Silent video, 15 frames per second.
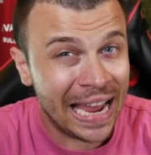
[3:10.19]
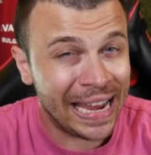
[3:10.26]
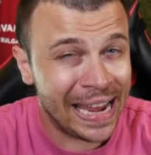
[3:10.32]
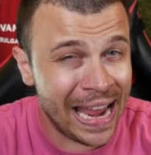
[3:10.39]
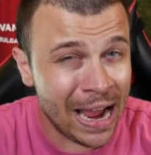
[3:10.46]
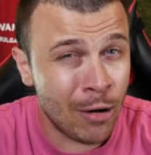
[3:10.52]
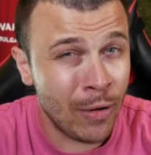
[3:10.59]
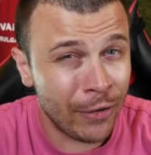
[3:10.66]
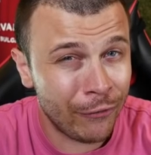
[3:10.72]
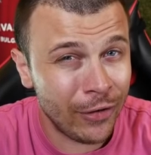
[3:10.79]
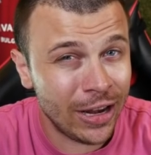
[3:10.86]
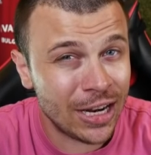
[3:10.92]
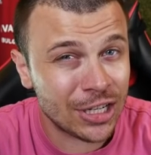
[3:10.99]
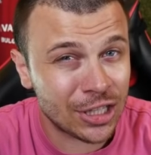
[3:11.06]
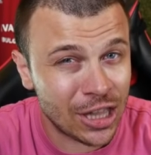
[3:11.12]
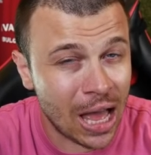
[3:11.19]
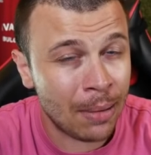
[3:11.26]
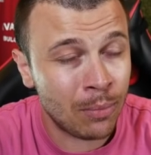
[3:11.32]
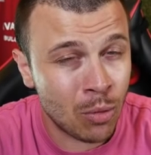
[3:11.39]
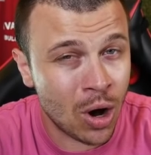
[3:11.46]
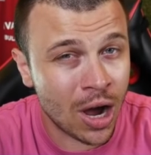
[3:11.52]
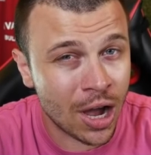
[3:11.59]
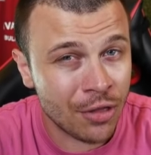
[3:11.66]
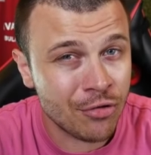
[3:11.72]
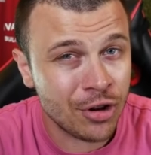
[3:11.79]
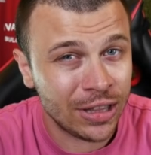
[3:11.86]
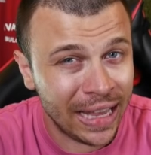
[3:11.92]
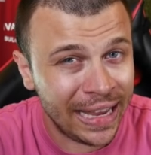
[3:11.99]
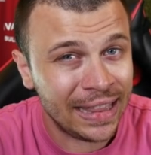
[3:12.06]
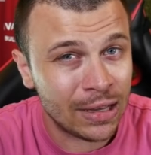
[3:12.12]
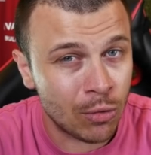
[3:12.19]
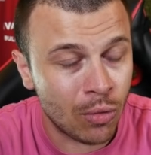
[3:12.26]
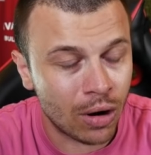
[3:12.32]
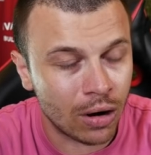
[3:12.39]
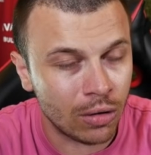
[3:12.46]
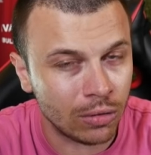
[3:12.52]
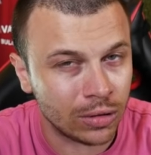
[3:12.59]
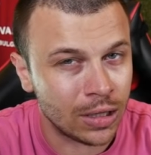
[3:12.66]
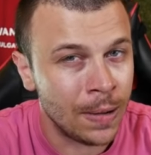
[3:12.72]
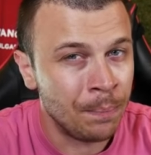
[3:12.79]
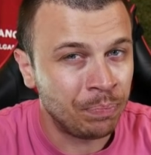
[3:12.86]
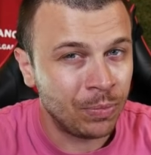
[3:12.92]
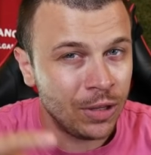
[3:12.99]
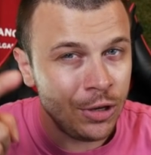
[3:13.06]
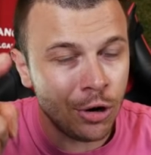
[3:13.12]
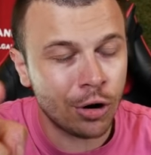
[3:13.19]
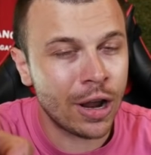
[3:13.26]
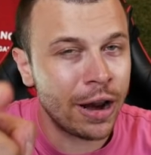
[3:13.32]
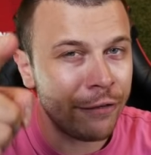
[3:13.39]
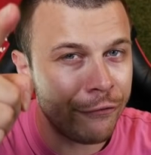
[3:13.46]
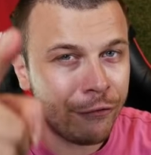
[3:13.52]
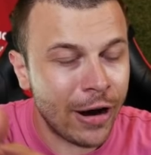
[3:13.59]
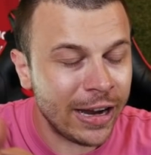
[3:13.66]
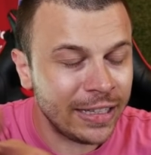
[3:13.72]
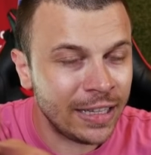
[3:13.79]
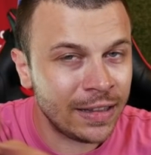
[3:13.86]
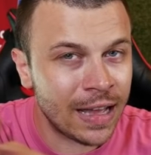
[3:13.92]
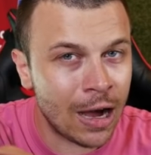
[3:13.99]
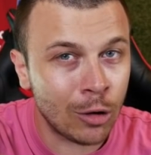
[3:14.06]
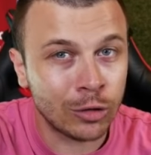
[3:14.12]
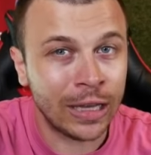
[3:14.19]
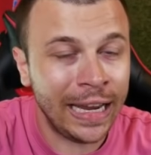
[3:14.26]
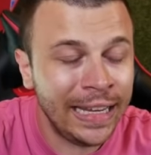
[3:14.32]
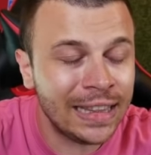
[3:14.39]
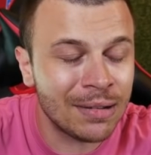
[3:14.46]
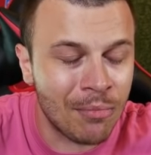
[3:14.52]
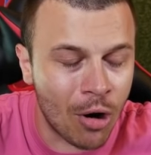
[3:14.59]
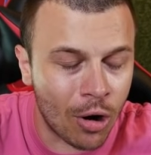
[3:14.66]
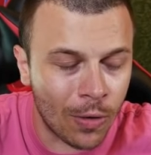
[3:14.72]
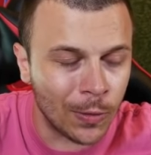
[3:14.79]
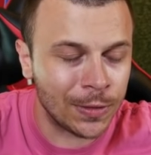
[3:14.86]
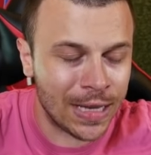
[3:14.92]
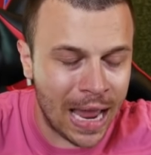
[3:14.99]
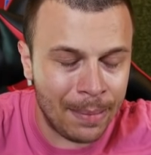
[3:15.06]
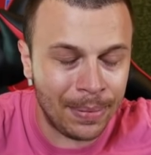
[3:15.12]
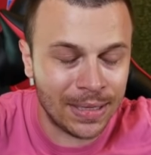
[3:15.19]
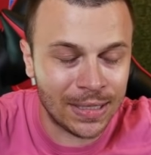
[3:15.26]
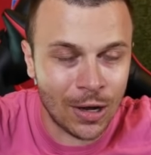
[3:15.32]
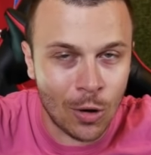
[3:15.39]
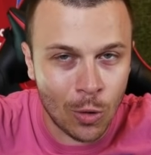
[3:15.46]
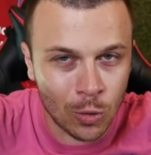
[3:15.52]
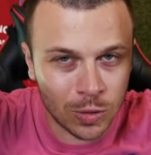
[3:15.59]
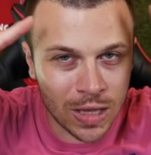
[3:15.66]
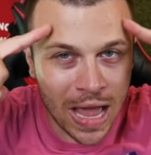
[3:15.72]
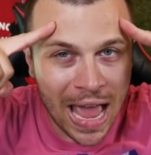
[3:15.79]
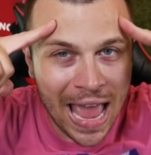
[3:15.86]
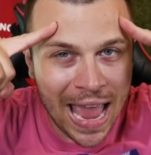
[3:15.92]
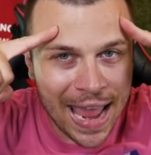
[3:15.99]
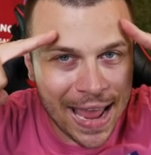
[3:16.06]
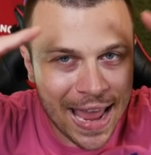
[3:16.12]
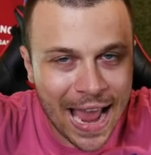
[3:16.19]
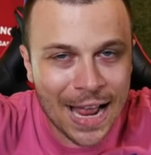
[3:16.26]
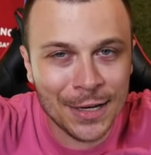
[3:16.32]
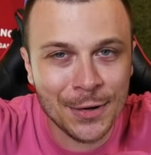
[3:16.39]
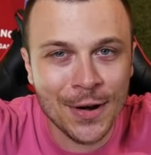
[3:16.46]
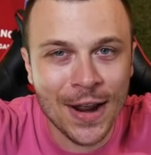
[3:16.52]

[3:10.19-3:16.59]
Can we finish top 100 in the world? You're gonna find it out in tomorrow's episode. Catch you